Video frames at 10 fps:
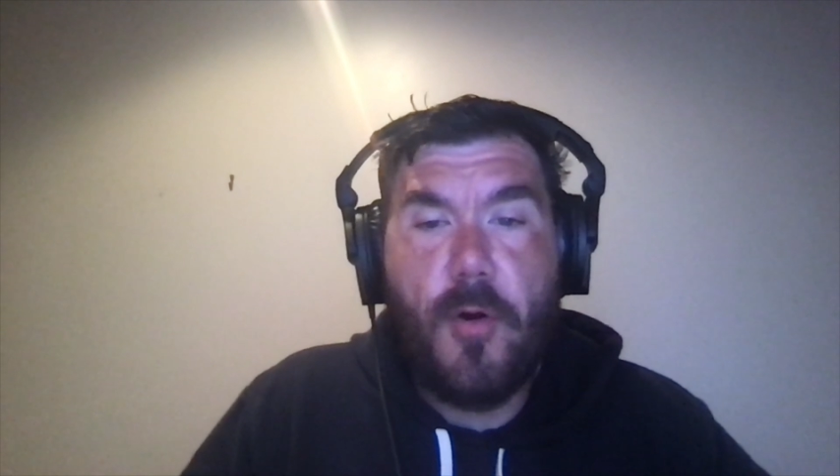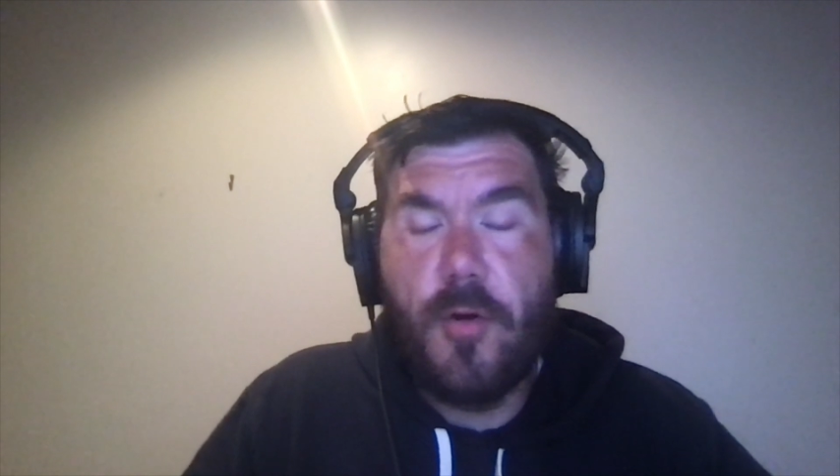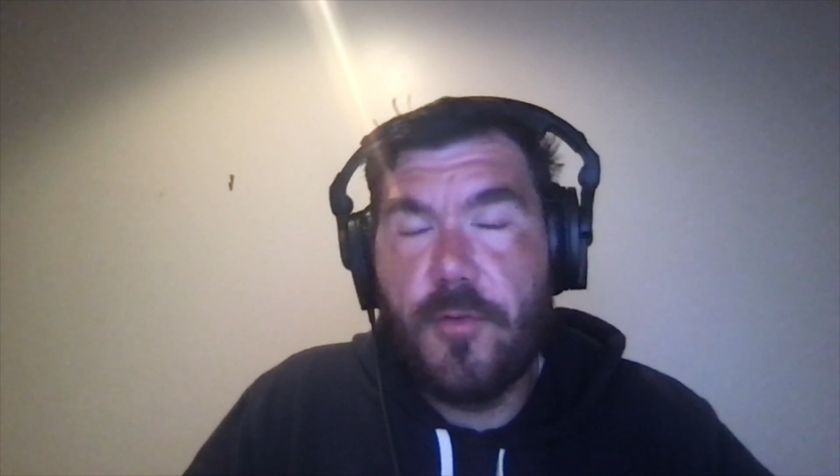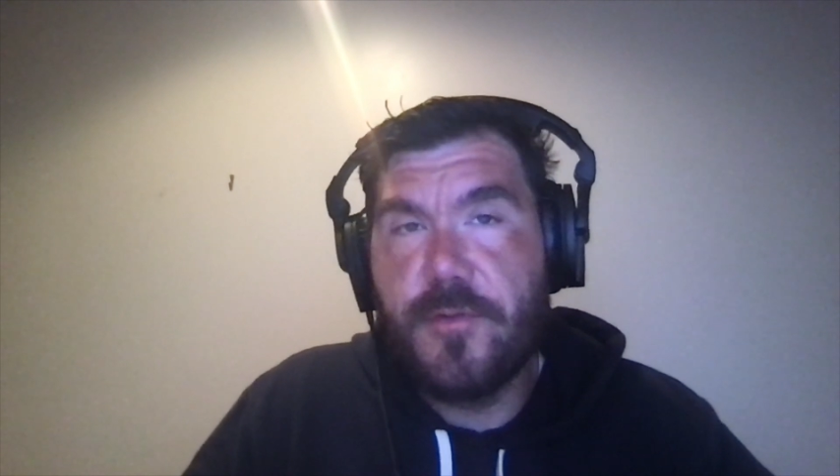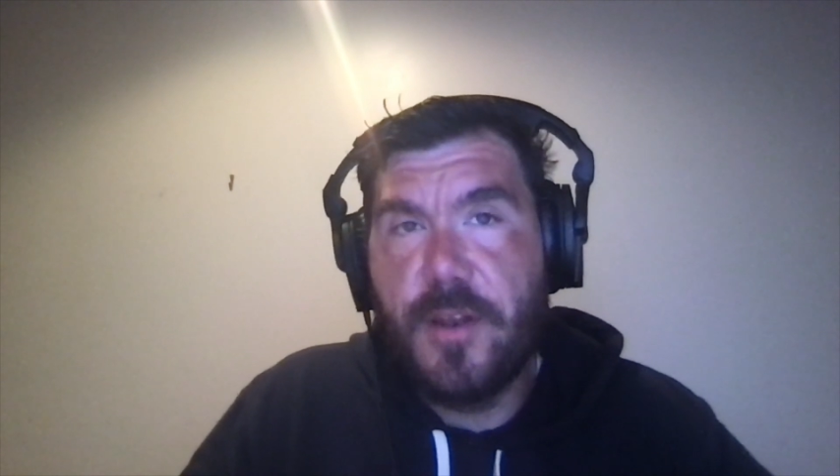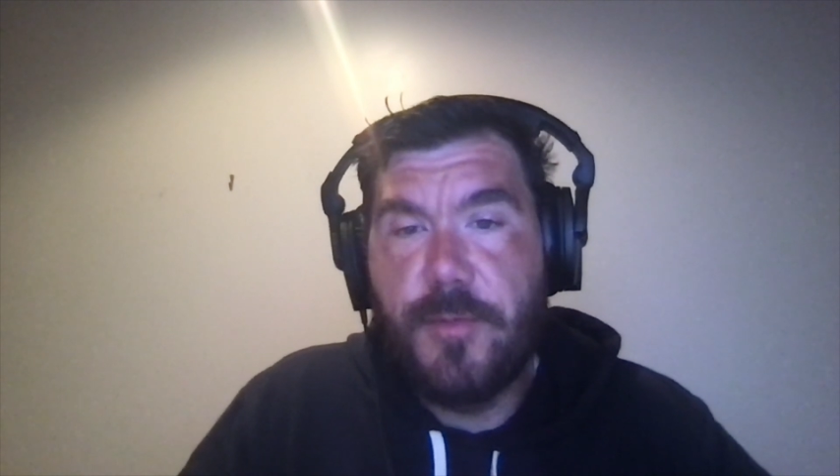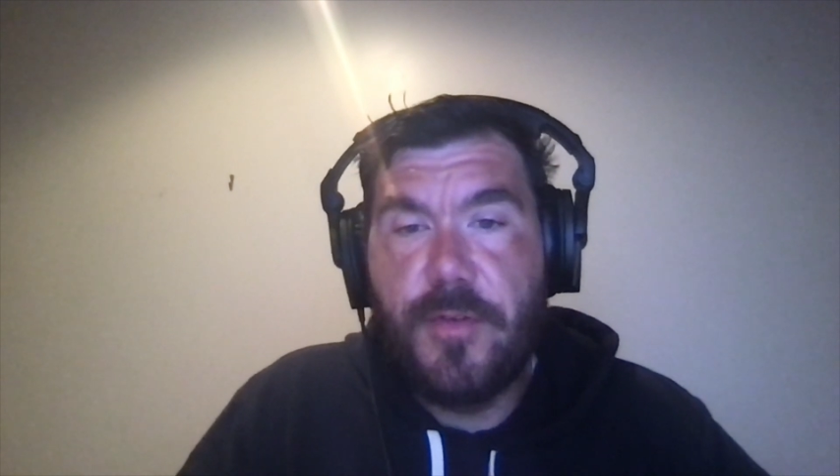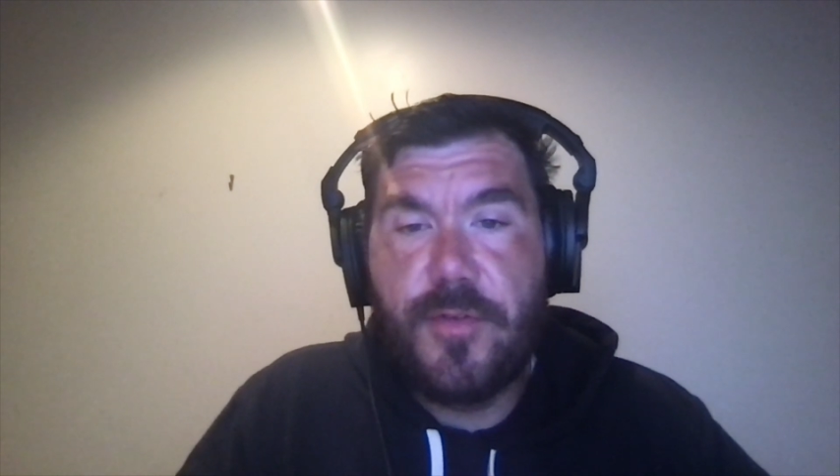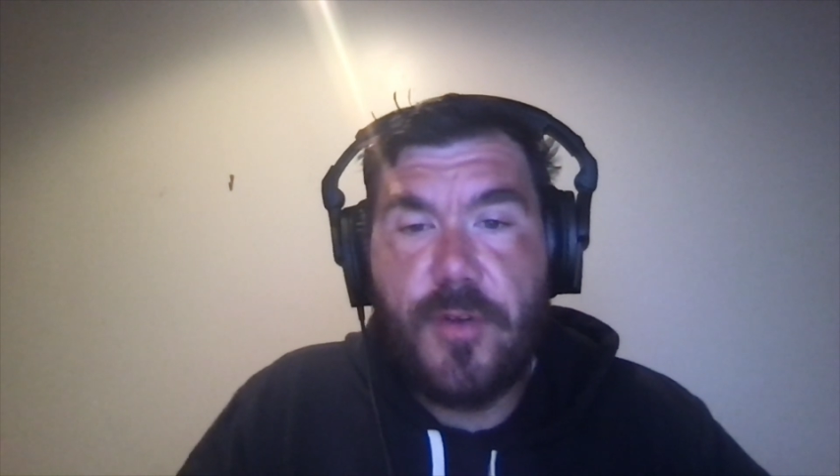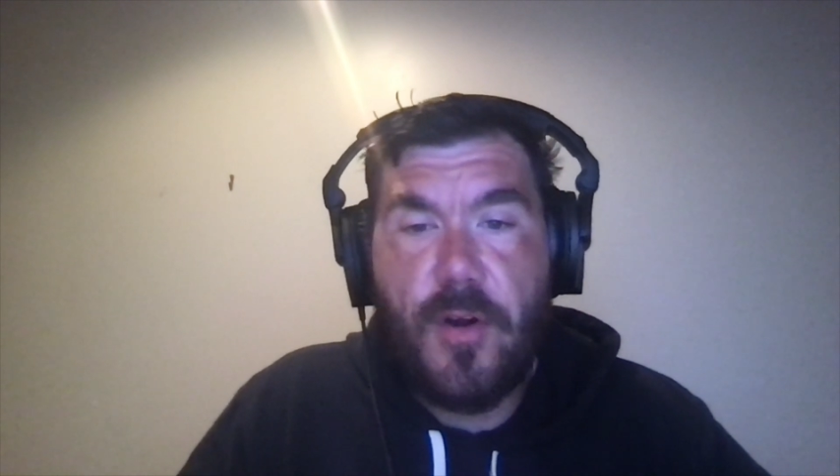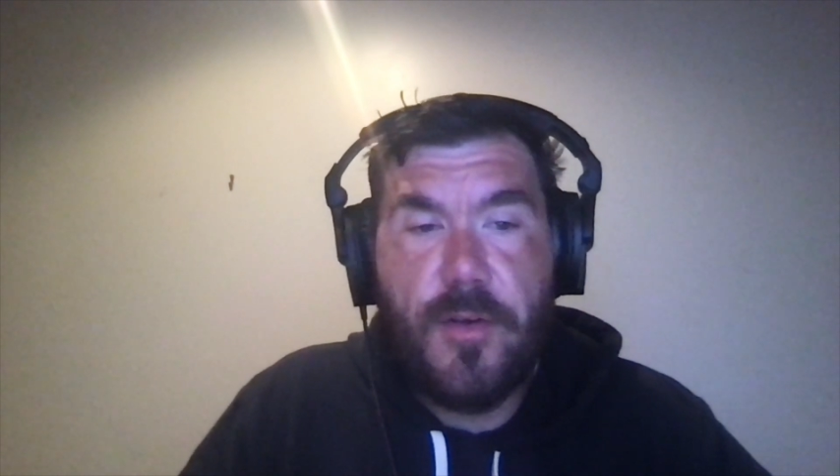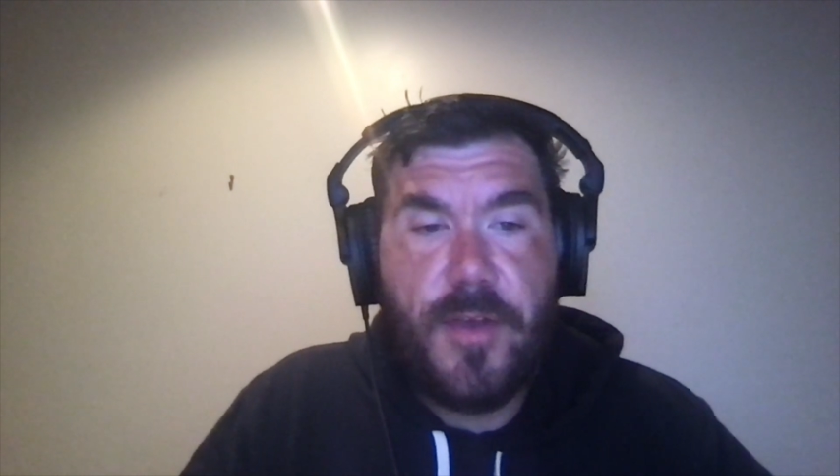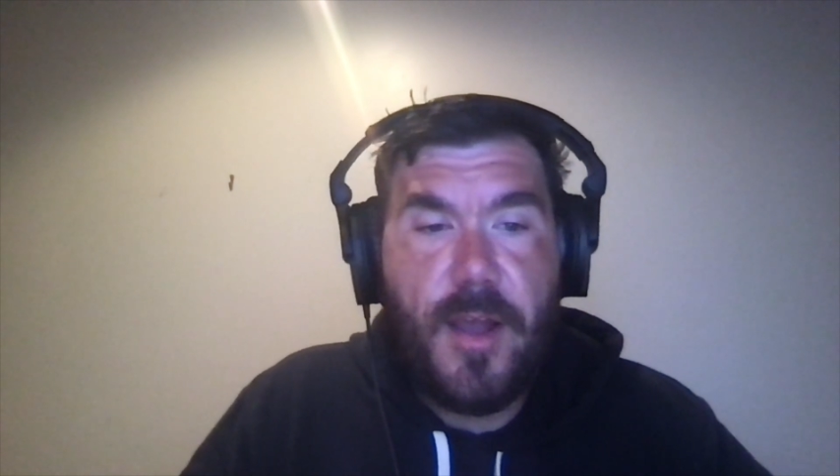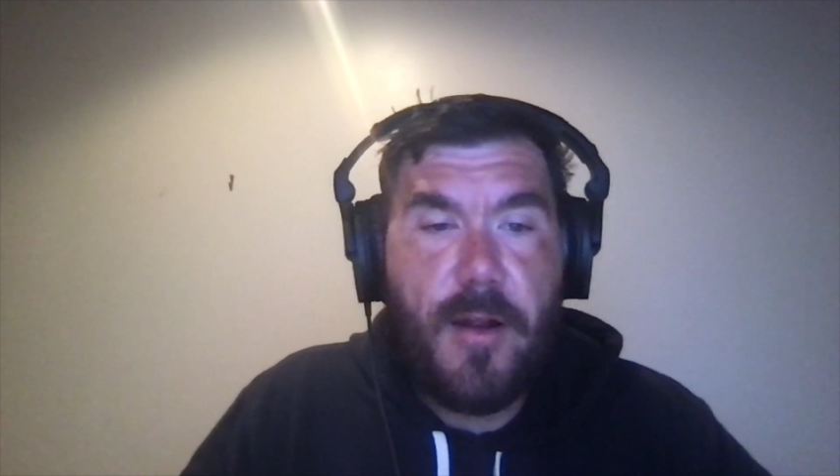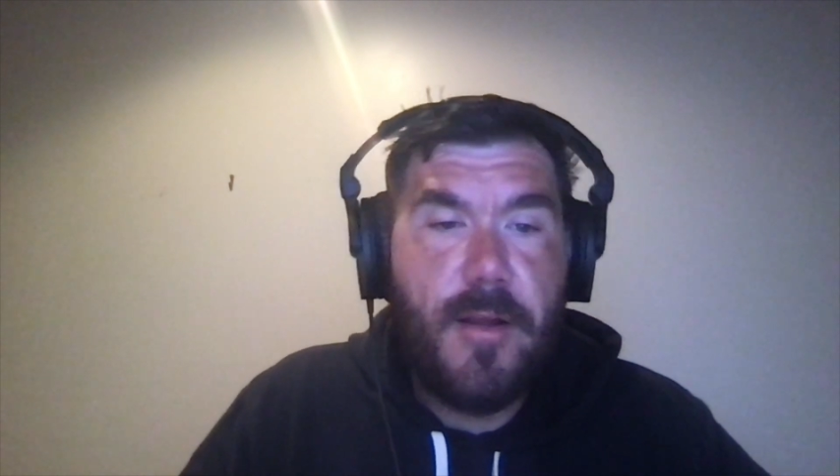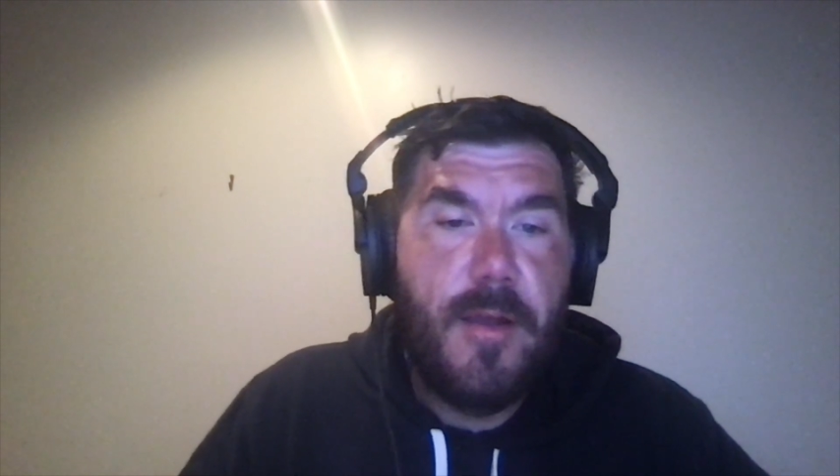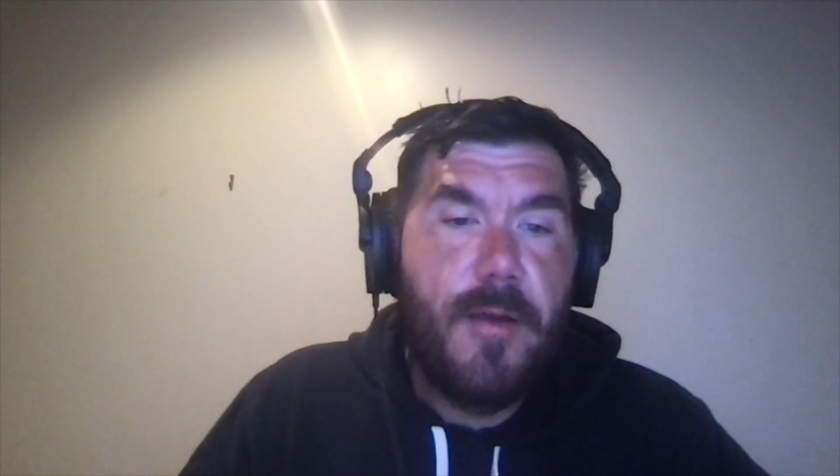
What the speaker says: Arnold's going to be the star there.